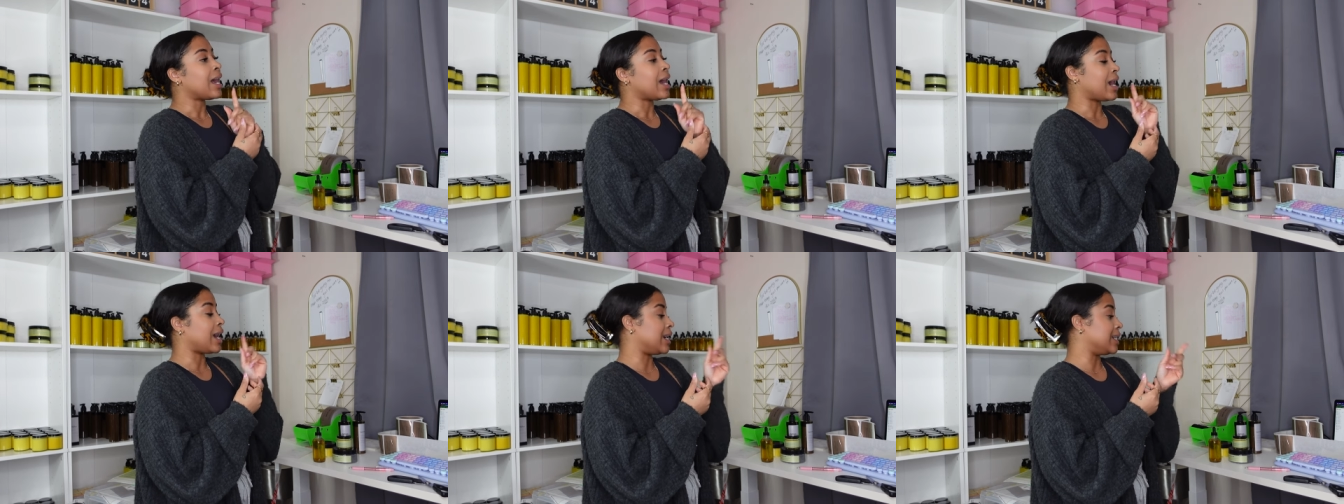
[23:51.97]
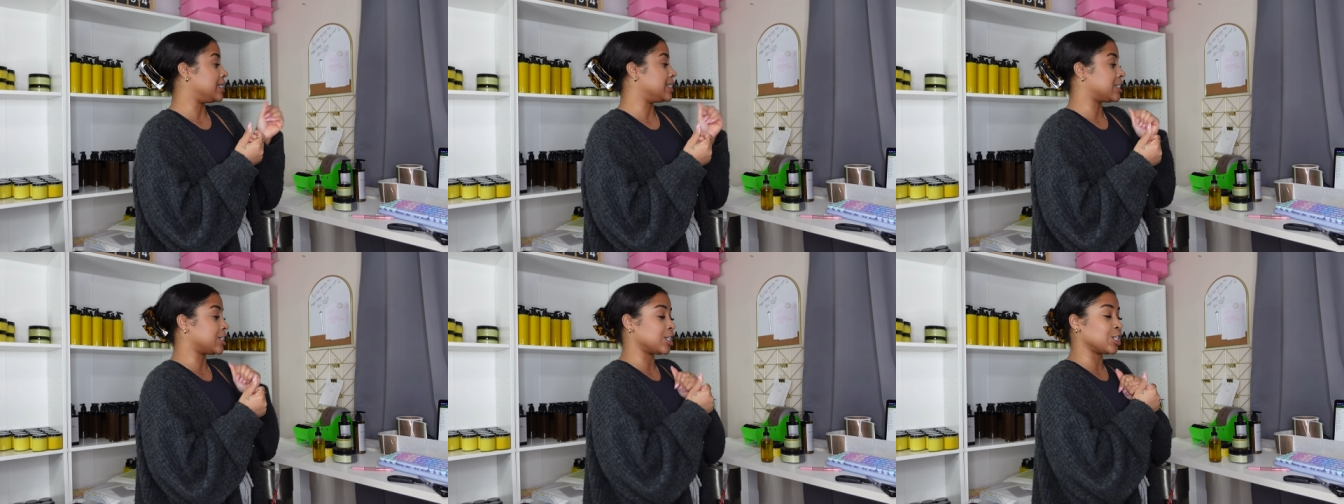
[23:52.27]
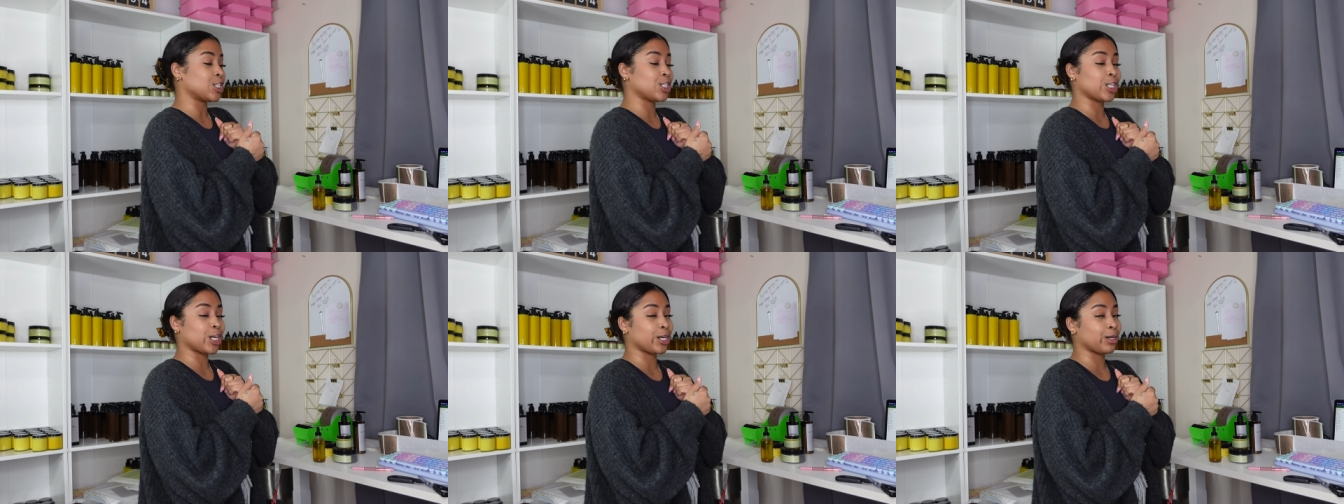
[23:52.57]
I
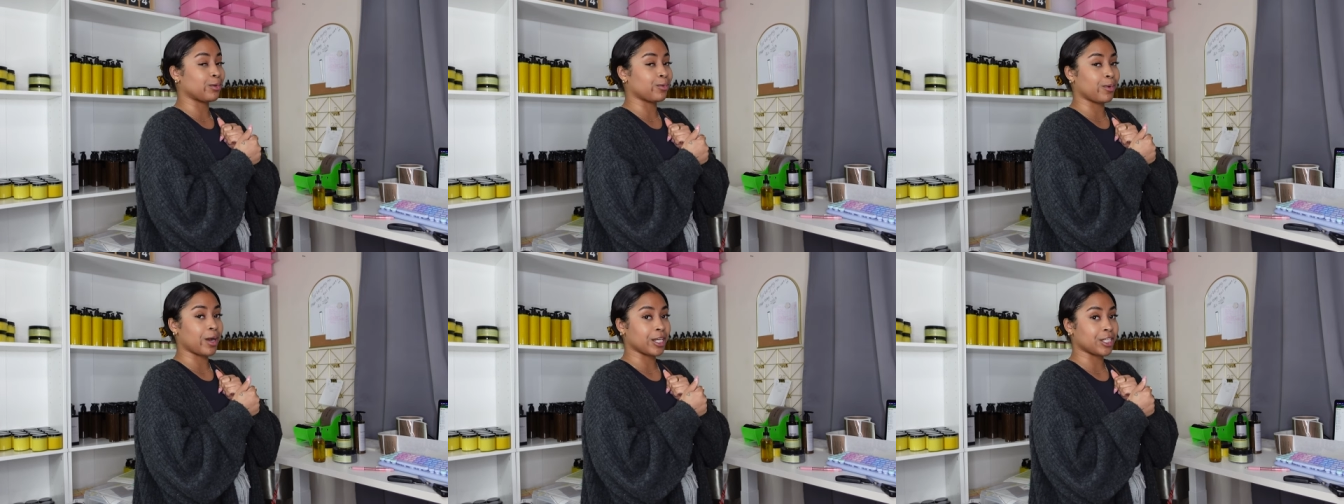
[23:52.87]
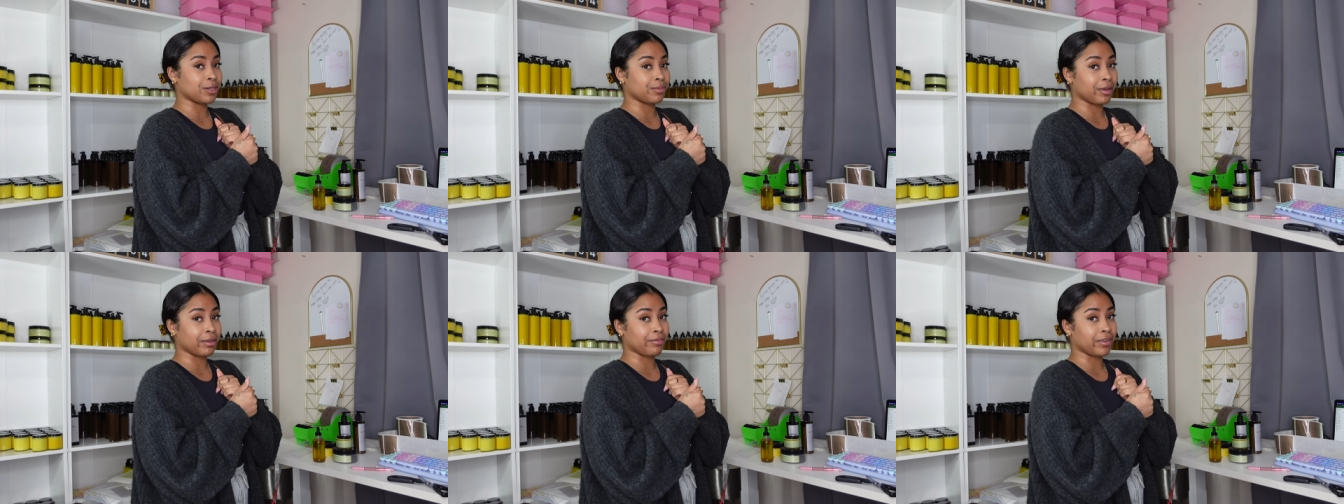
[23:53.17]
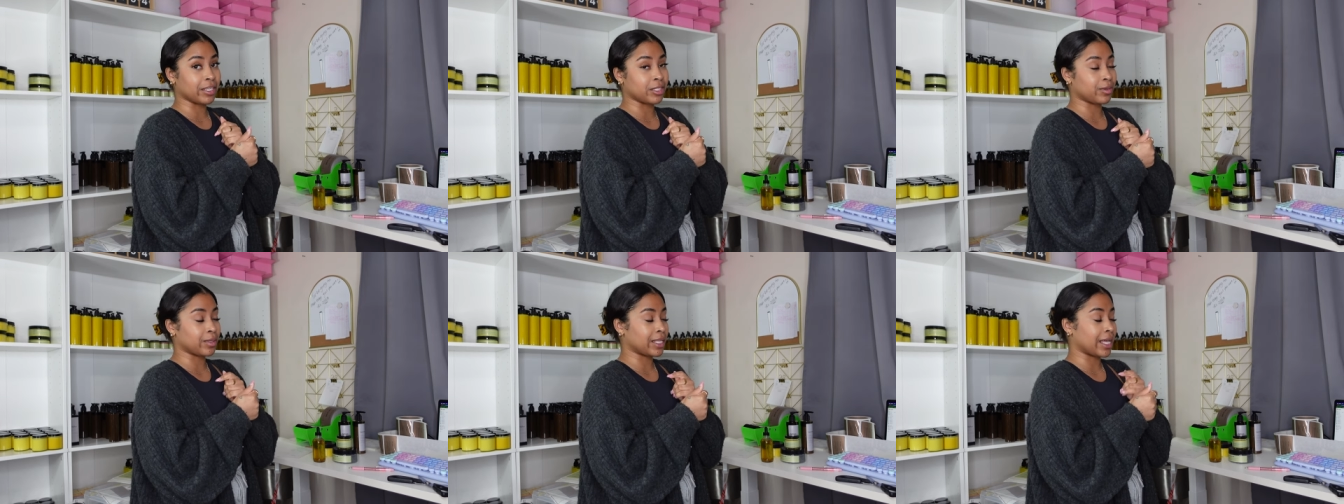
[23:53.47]
just start washing my
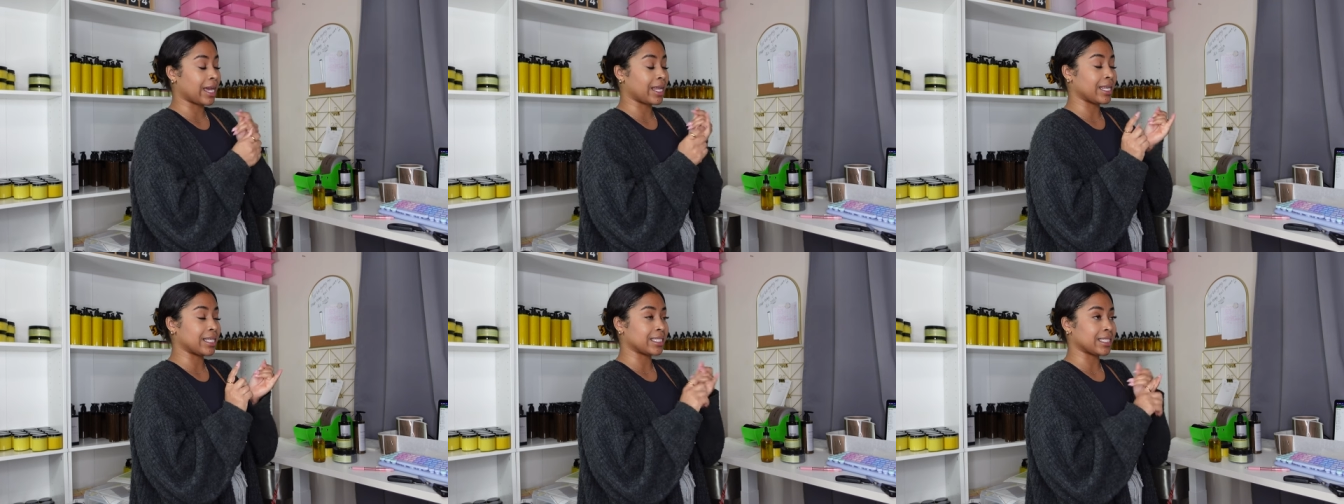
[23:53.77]
face with that.